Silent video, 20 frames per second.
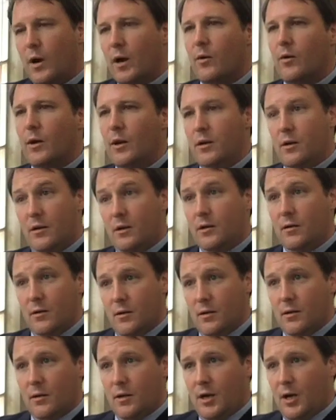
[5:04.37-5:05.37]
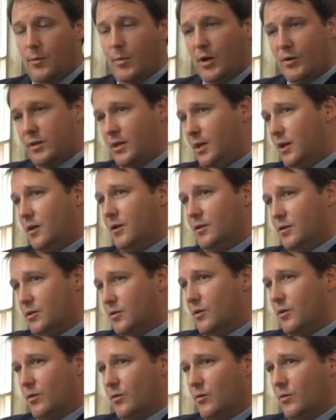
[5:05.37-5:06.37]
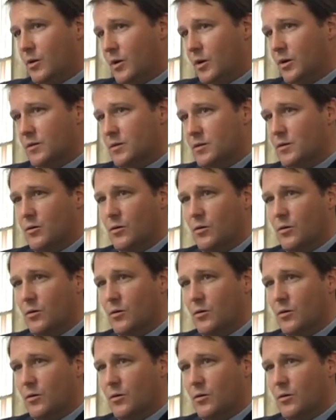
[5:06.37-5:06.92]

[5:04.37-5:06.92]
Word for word: worried about taking certain organs.